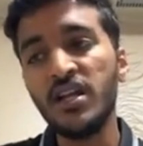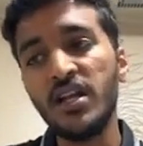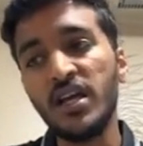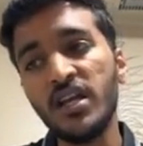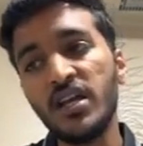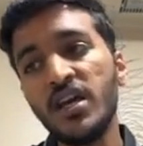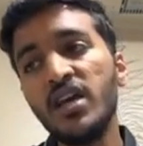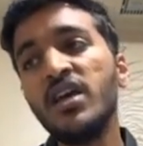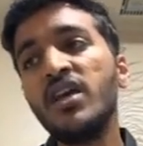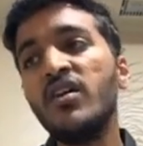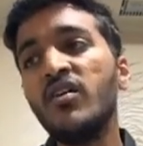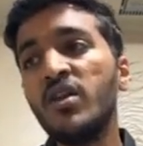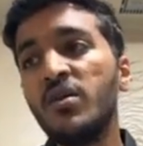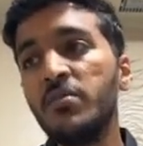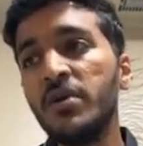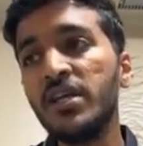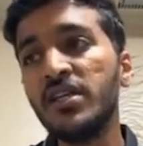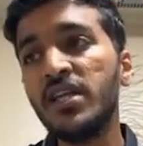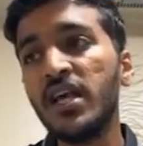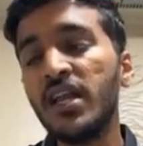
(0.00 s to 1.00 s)
Like he will
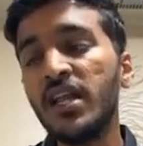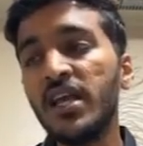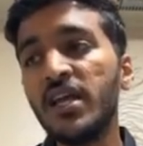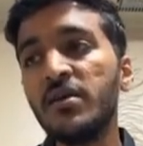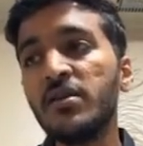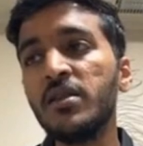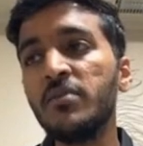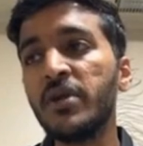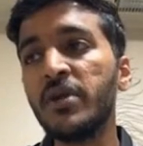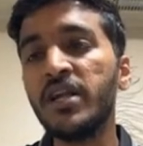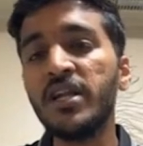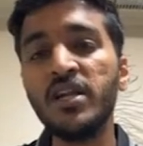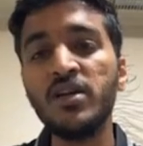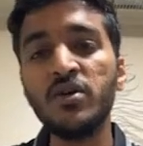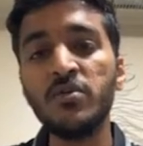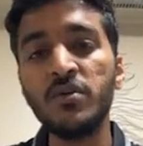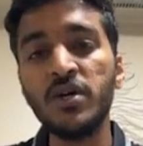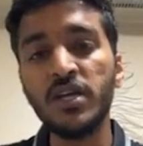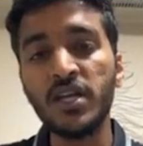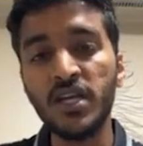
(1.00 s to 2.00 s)
be telling the Pranay
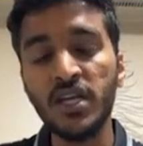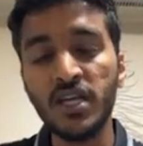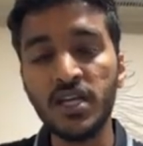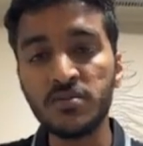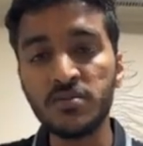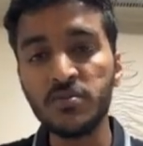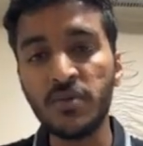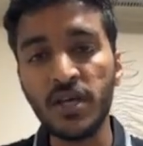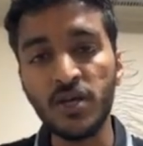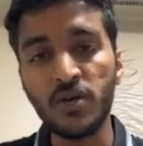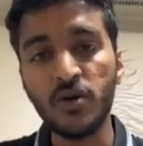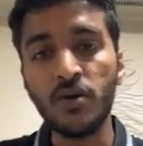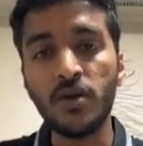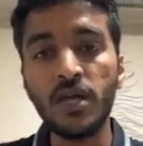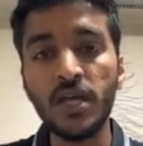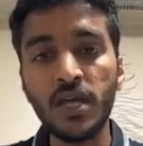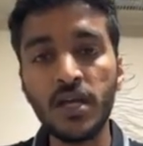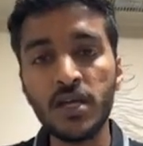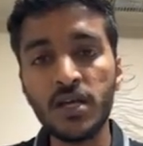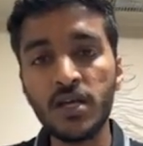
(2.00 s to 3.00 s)
Kumar, he is my
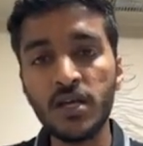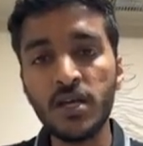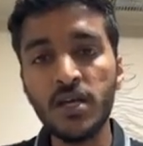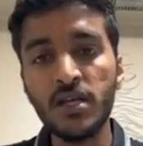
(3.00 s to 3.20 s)
colleague.